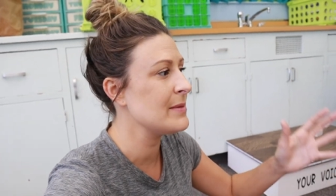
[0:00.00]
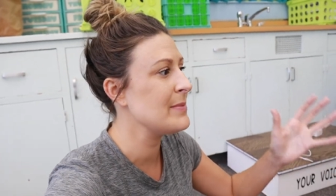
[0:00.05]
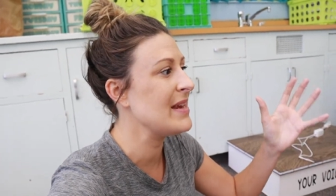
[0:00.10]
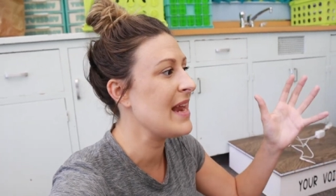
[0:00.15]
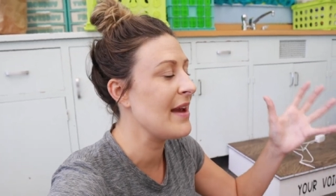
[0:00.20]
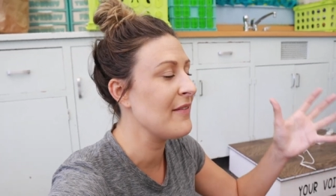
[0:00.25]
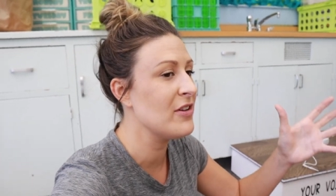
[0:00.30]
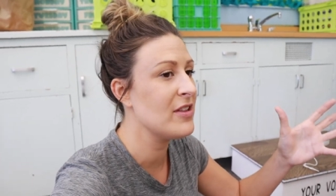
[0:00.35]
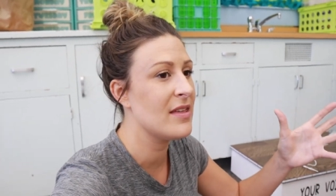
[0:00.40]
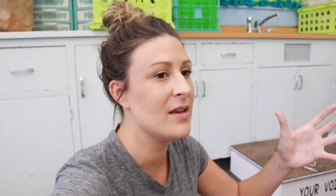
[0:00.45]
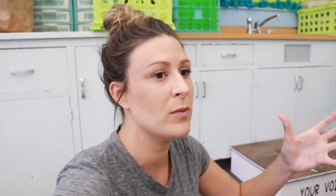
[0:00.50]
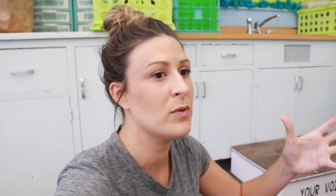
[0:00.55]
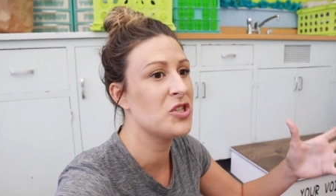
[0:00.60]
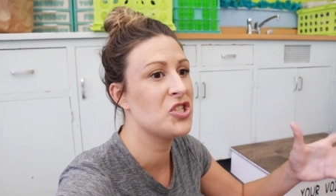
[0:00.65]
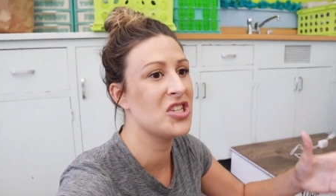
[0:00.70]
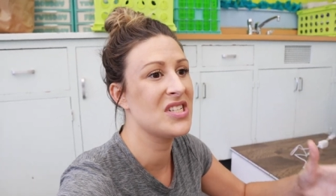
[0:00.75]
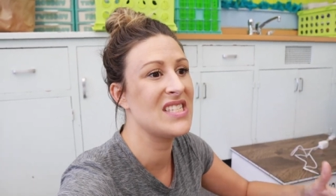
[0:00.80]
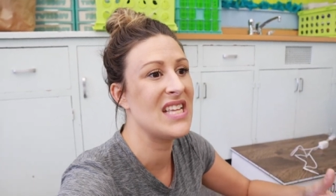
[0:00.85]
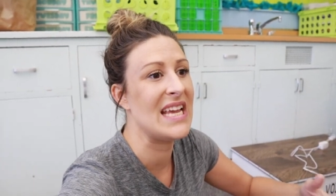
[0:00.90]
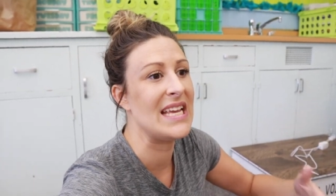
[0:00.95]
I mean, everything was
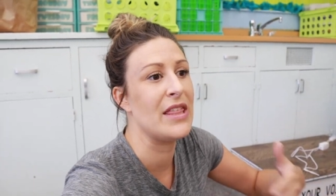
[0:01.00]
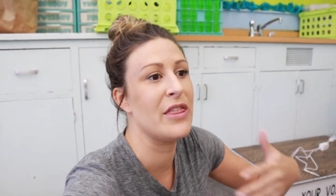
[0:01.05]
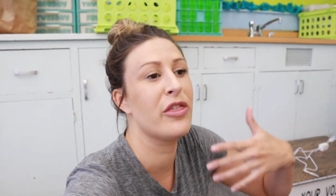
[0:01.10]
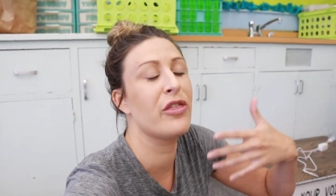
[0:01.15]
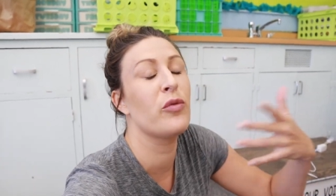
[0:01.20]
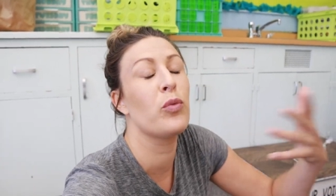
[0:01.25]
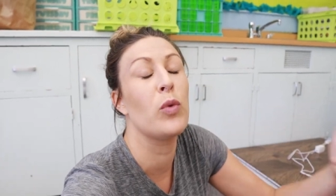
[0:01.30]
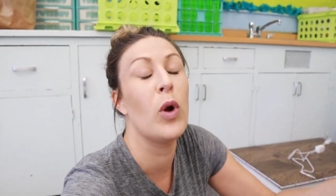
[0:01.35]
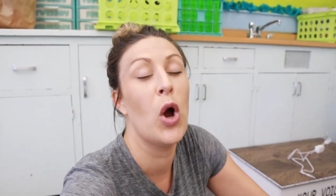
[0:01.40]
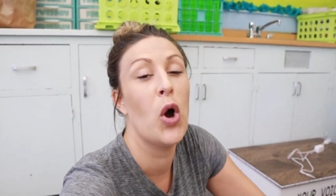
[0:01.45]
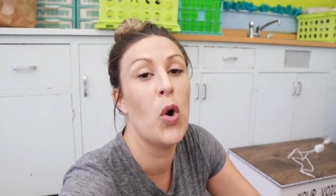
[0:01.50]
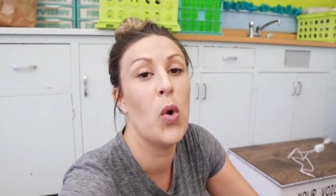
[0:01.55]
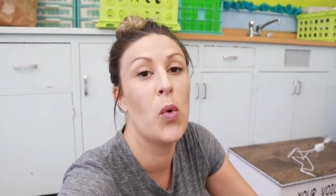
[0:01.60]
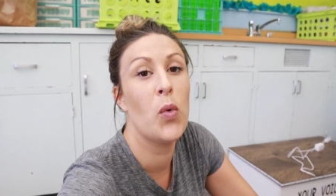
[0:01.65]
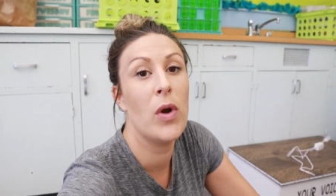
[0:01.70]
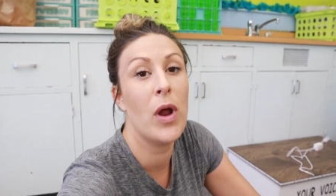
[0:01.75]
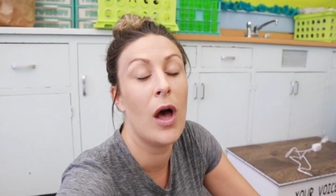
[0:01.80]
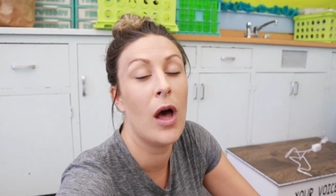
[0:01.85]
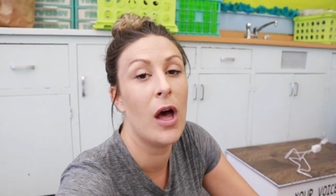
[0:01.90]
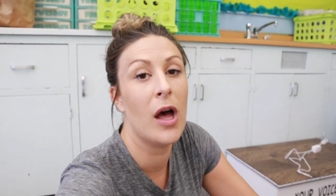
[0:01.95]
just like
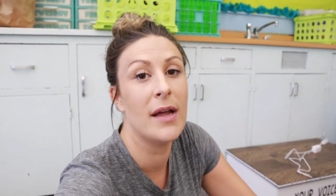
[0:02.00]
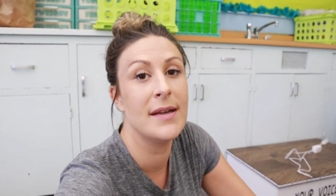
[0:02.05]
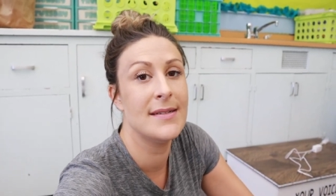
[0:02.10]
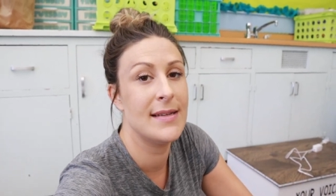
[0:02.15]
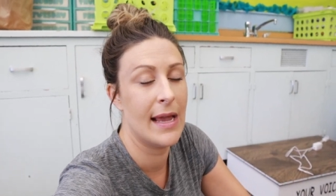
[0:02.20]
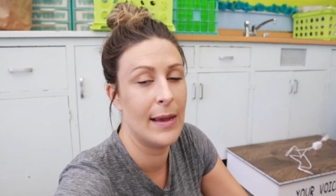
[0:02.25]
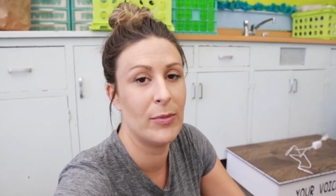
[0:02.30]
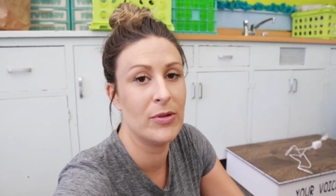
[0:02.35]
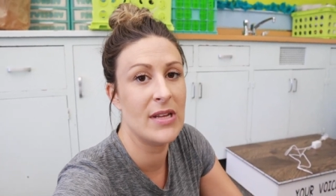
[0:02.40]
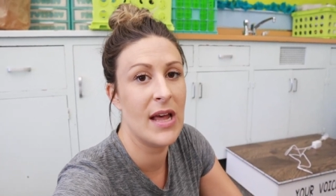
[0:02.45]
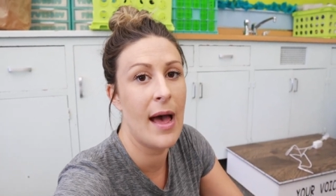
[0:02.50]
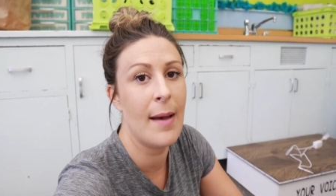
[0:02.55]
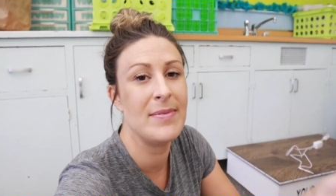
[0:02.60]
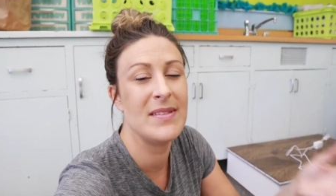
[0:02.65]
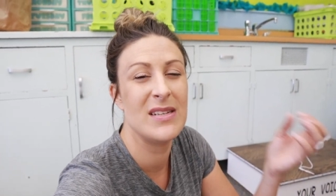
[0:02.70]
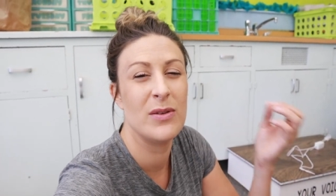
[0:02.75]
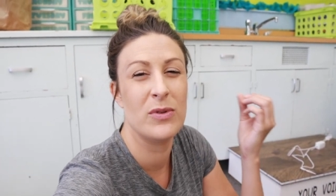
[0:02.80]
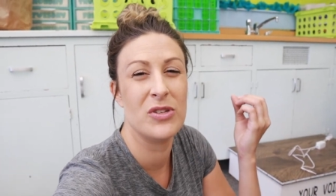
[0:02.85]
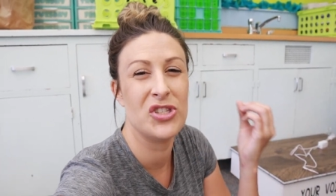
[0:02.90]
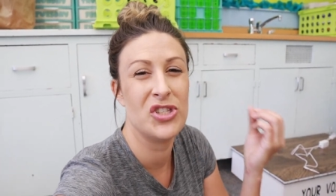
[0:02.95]
thrown on tabletops,
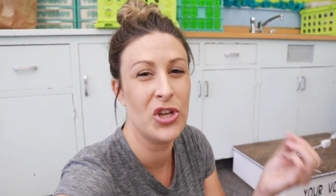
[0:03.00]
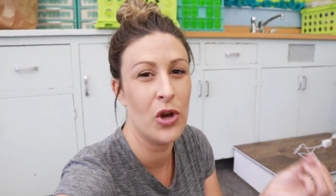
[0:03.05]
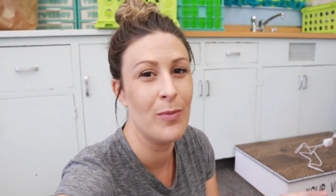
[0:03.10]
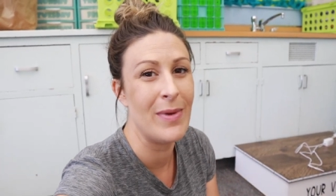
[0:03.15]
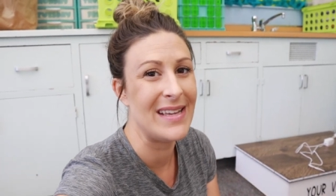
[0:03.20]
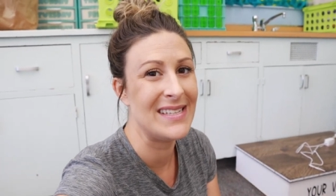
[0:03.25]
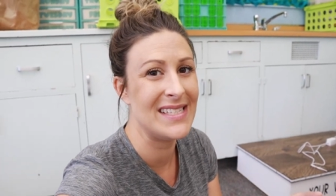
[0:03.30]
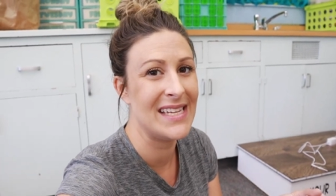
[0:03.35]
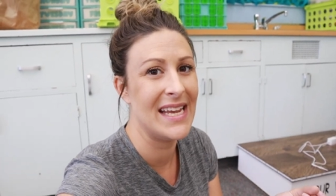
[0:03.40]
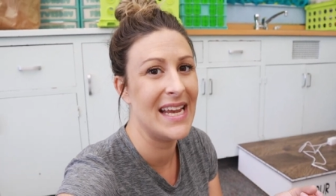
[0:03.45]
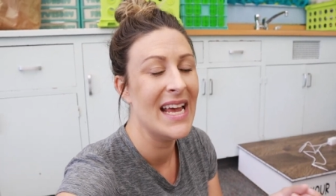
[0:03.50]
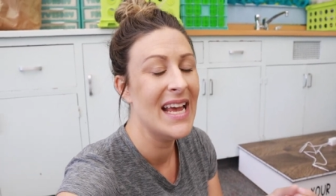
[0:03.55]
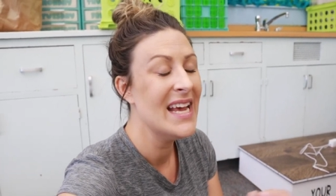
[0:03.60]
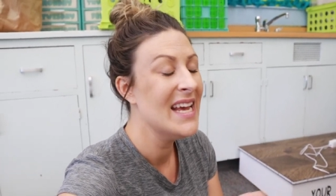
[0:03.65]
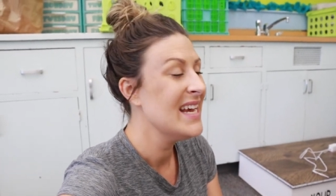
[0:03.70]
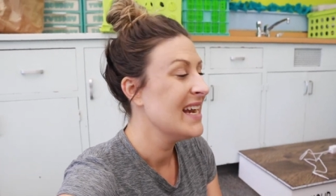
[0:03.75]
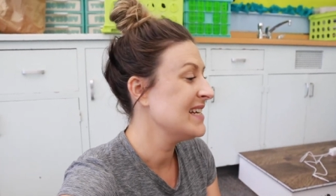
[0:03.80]
and it was so messy.